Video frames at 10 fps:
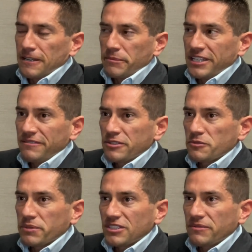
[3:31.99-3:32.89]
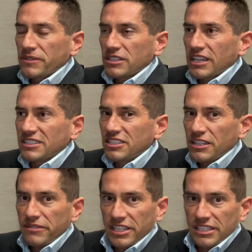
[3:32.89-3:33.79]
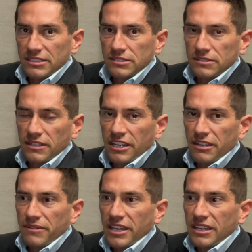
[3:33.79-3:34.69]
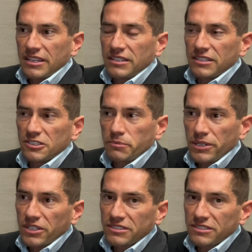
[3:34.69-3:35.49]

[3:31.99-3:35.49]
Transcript: and even specific activities I've had experience,